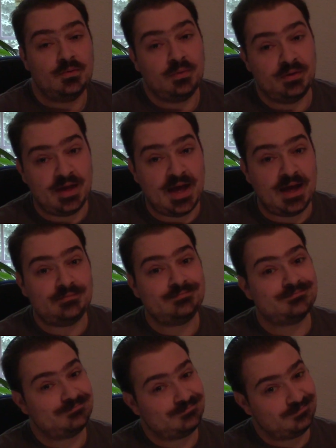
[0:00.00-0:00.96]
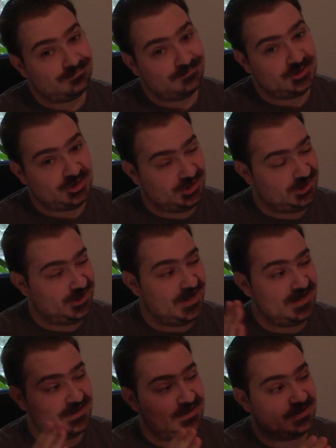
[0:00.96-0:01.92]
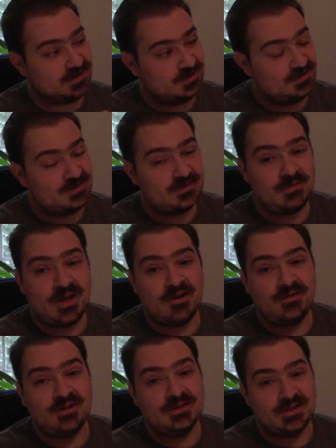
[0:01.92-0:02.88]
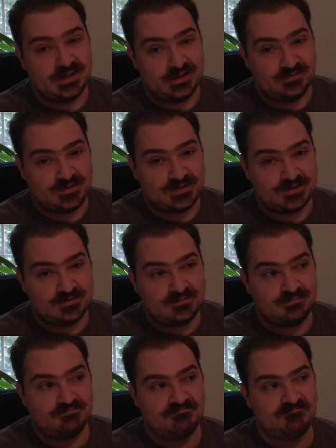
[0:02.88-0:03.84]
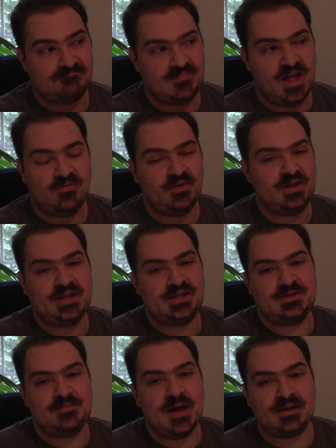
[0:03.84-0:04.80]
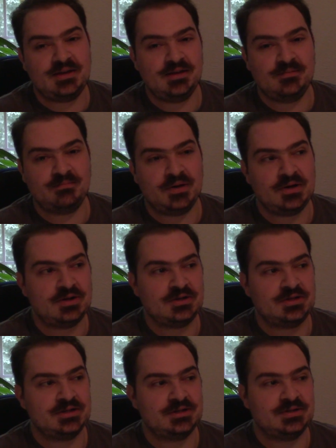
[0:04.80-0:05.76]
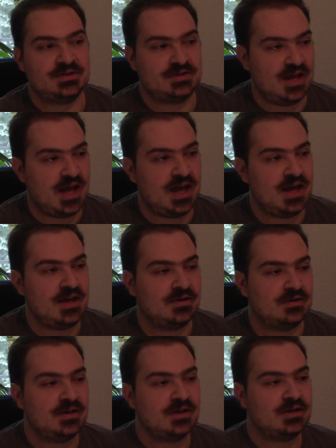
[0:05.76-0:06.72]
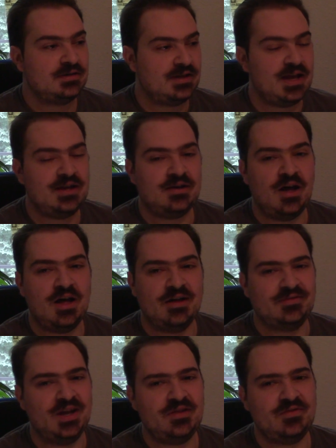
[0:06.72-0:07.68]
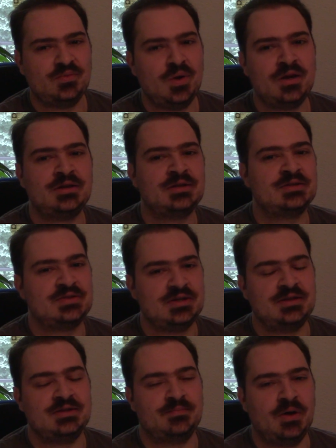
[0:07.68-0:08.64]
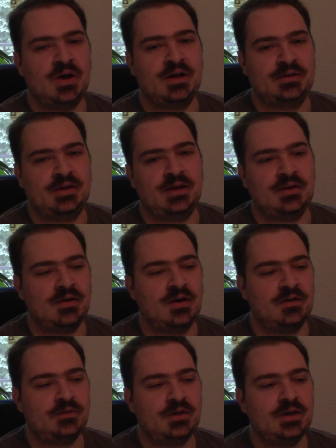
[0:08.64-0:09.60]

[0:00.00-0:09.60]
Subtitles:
With that, Jeice turns around and leaves, not really expecting Burter to stay or take off, not even wanting to see the pod take off.